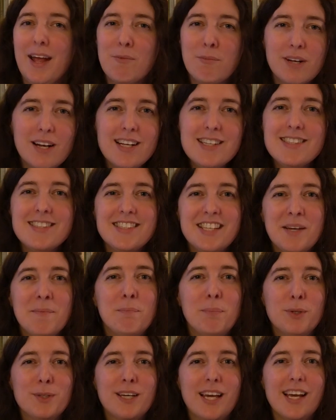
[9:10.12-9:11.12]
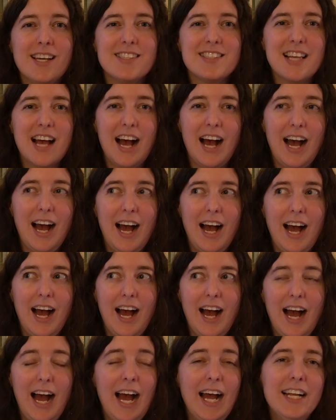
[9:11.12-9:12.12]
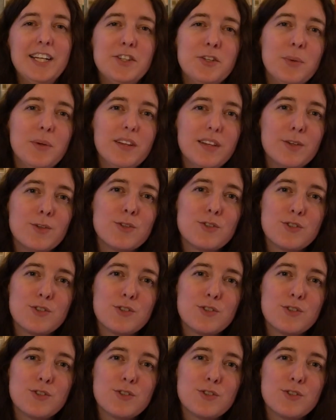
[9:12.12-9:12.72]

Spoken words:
And when I see a bookcase, I do a little